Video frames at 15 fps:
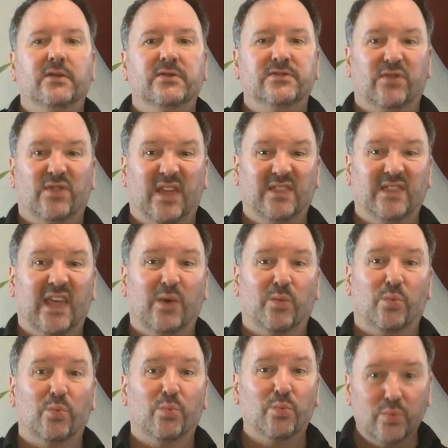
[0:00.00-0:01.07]
so that they
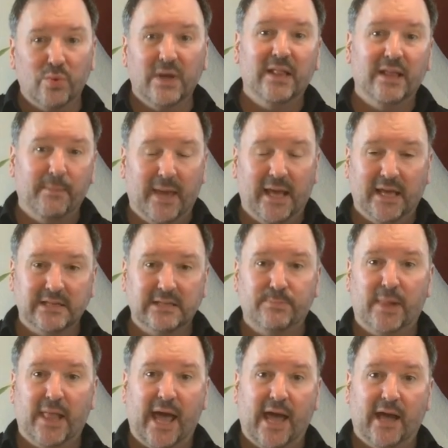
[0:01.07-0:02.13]
really make a
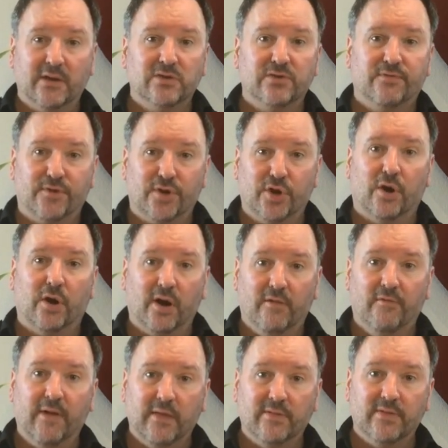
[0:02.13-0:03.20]
splash for your
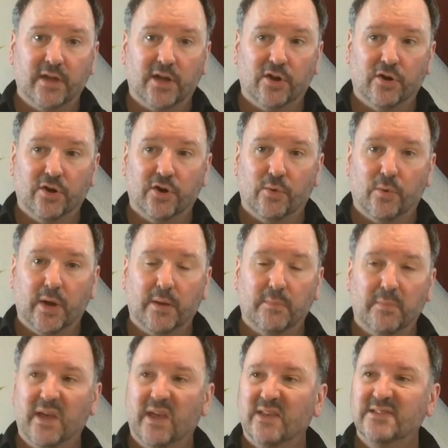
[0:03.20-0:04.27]
event that you're doing.
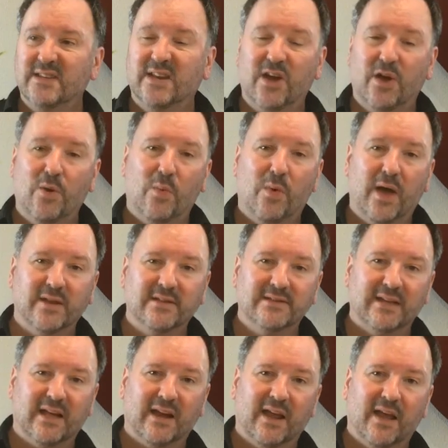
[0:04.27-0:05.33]
Because you don't want to
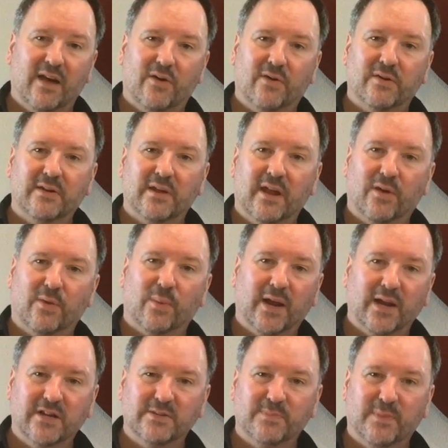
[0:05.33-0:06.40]
send out an
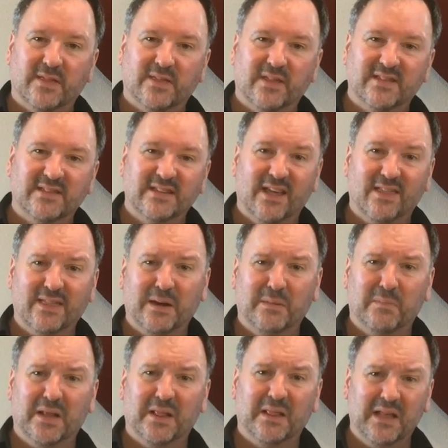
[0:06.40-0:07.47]
arrangement that's nothing
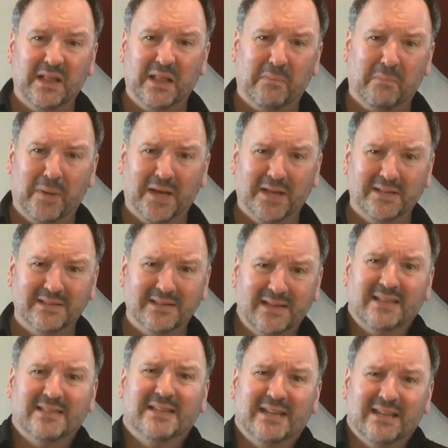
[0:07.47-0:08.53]
but lily buds,
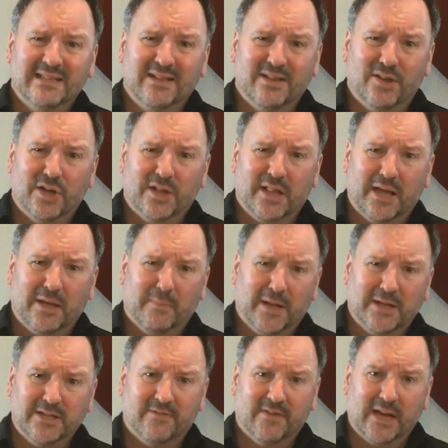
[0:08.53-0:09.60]
because it doesn't look like
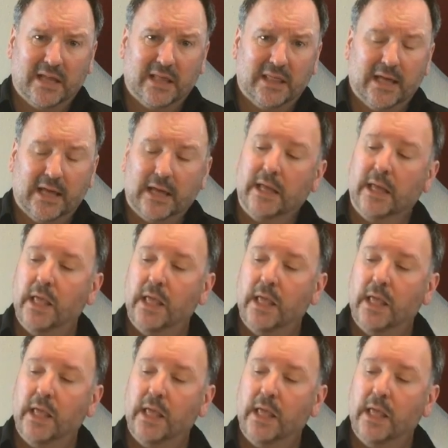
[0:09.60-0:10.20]
much of anything.